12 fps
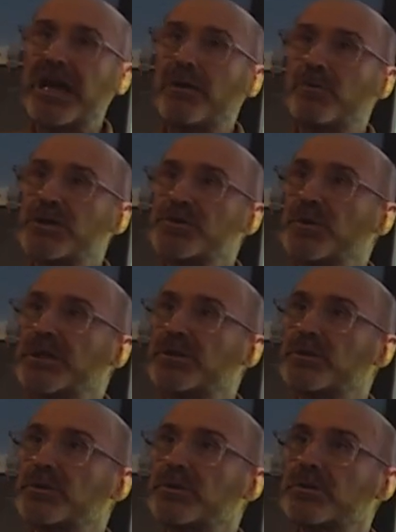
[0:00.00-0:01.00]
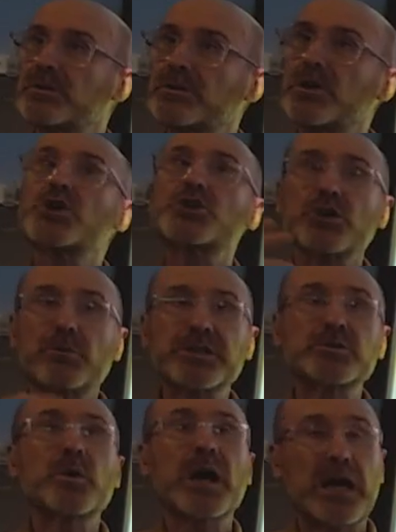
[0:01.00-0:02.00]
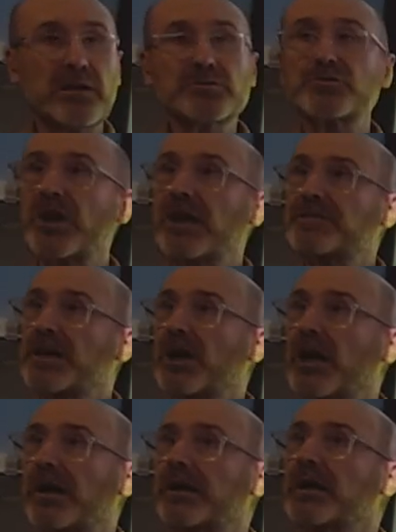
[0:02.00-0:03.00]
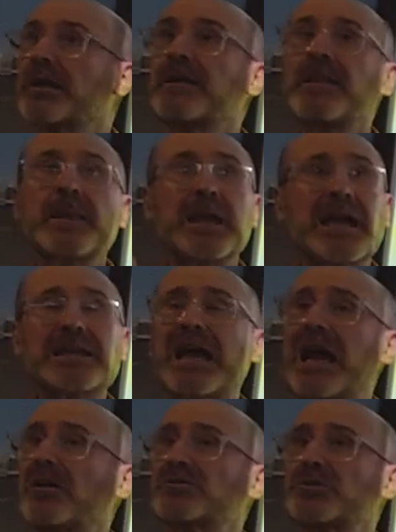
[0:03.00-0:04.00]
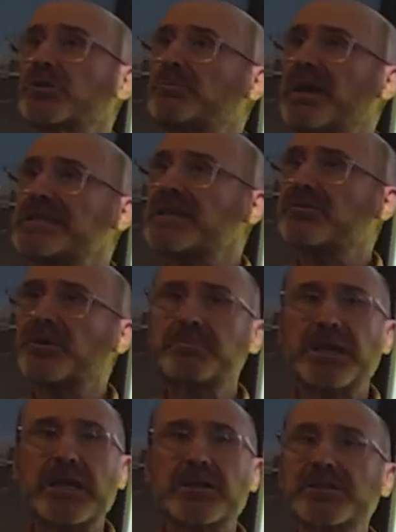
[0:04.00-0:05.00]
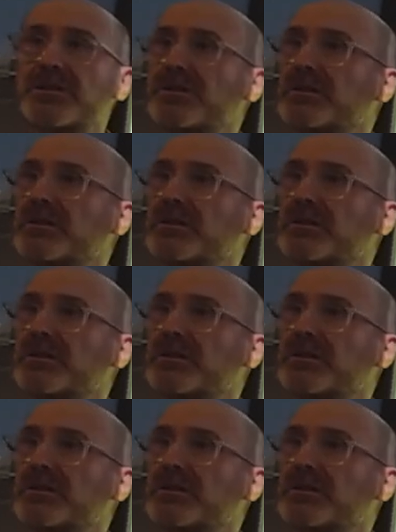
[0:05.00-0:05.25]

hours with you, showing you how to drive the car and how to do basic repairs